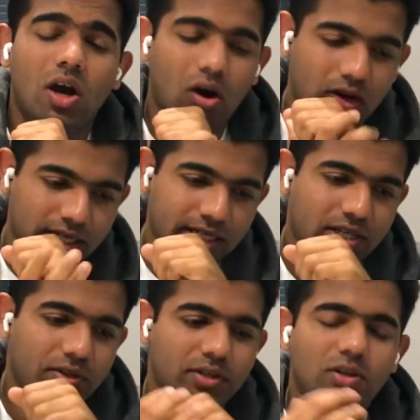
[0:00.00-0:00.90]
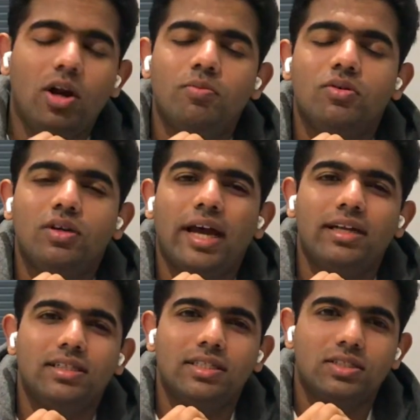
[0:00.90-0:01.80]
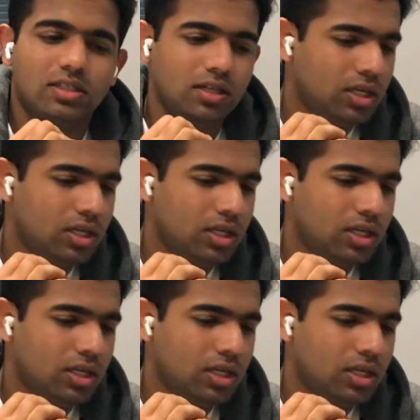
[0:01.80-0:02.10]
or take on your notebook and just